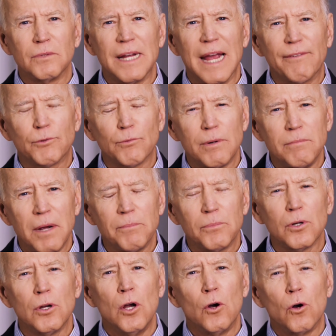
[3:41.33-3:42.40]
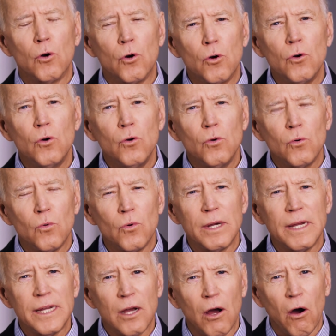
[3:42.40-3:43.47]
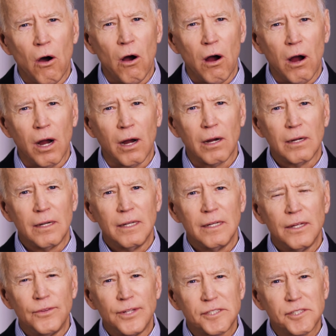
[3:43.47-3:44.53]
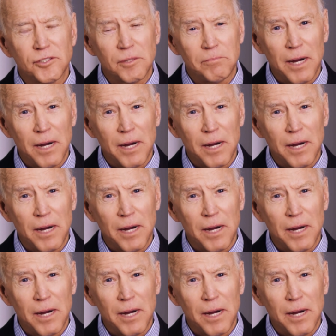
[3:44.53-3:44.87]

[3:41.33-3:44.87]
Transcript: We have to remember who we are. This is